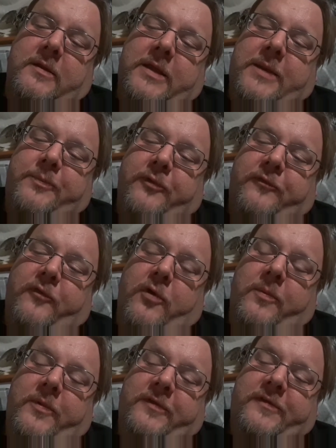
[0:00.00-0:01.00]
Lead
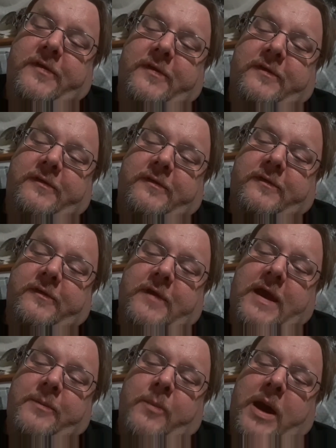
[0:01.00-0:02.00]
performances
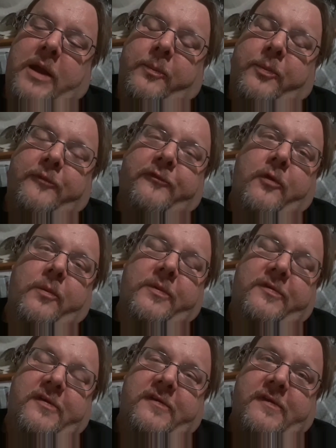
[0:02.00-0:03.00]
and minor
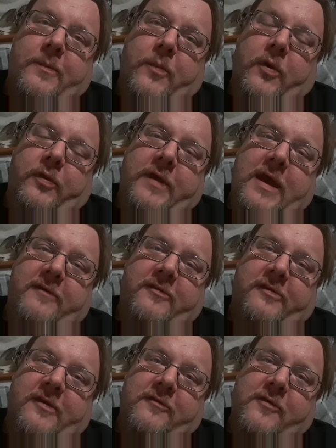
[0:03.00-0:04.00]
performances, I both gave a
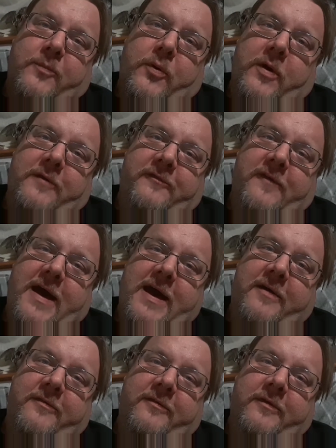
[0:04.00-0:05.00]

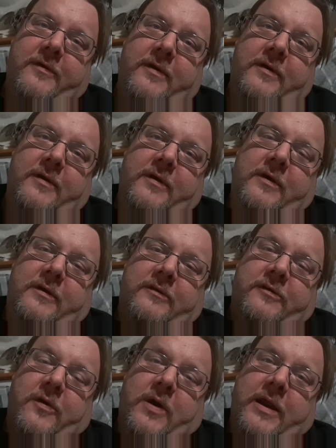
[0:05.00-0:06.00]
7.5.
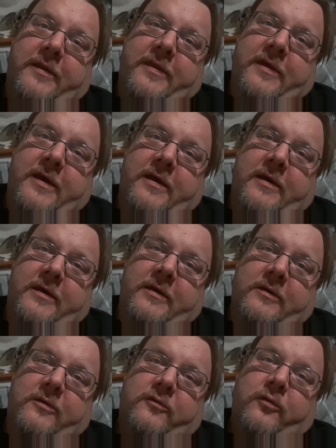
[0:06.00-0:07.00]
So out of
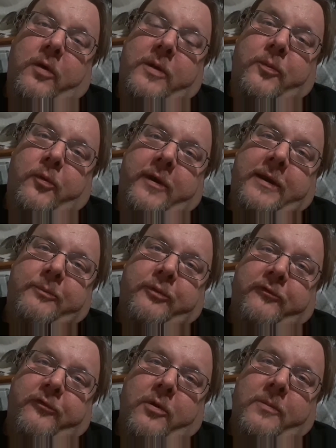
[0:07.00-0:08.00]
the 20-point
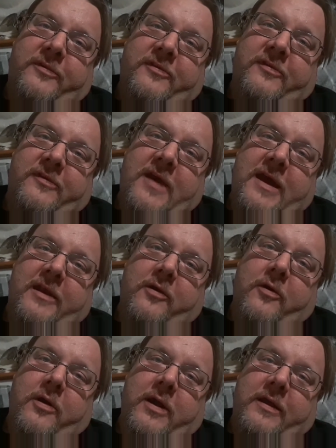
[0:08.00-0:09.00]
performances
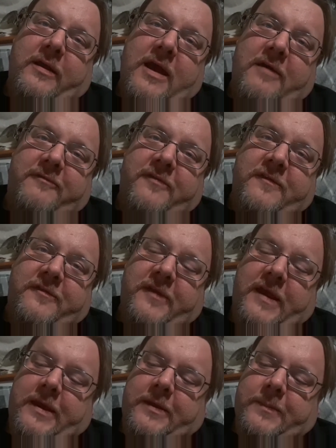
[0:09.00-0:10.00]
category, I got
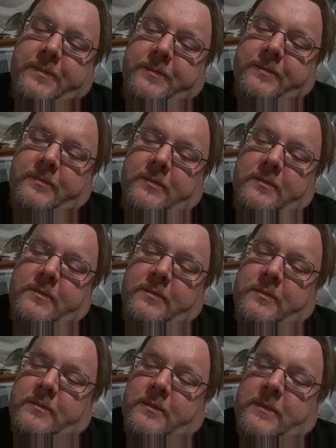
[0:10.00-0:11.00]
15.
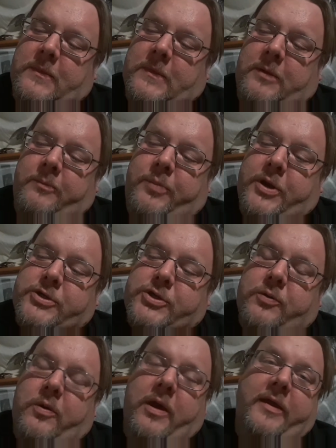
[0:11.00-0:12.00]

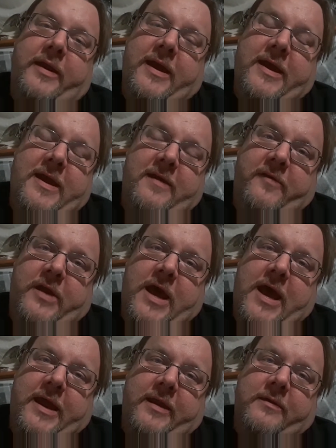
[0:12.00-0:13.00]
Picture quality, I gave a
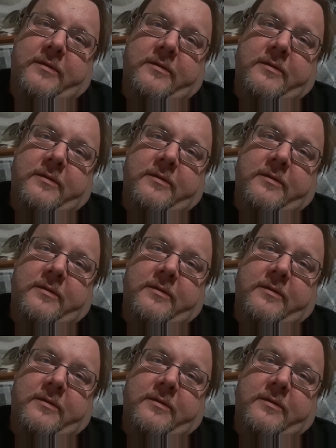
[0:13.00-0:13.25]
9.